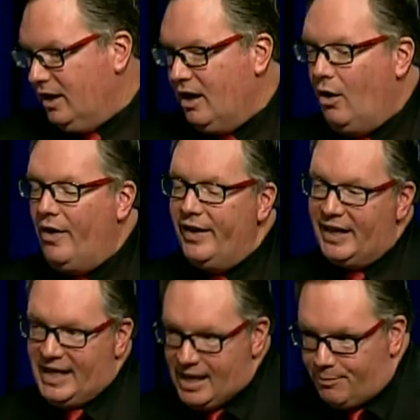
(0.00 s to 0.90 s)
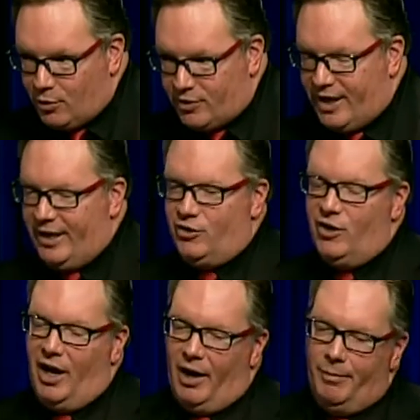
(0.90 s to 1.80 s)
And then keep your day
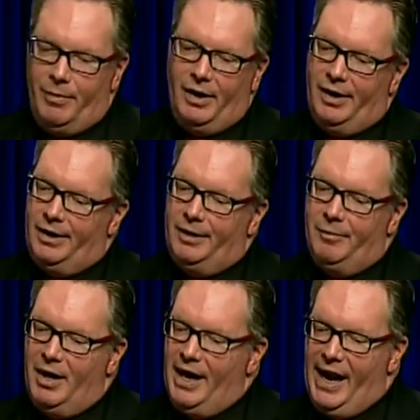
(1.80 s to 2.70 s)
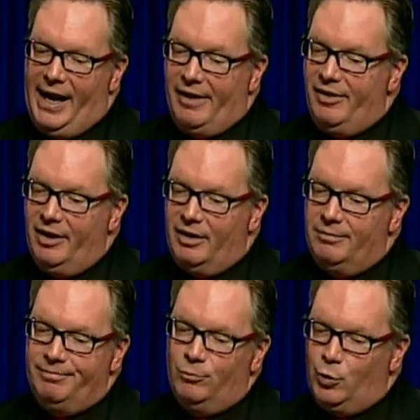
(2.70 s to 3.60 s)
job. And I think
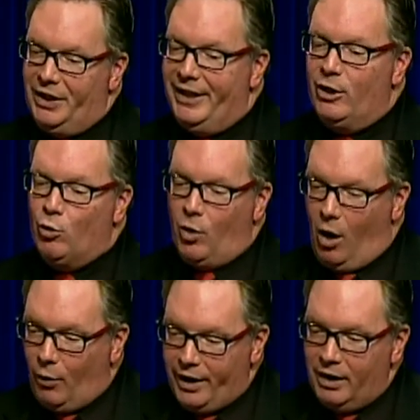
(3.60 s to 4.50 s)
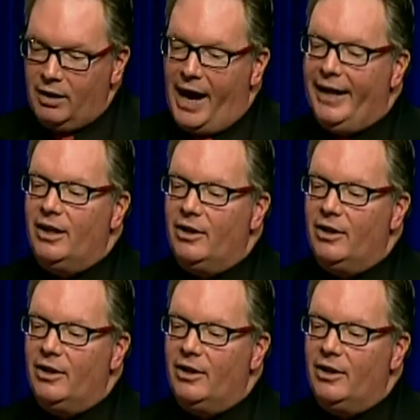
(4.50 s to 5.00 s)
really growing and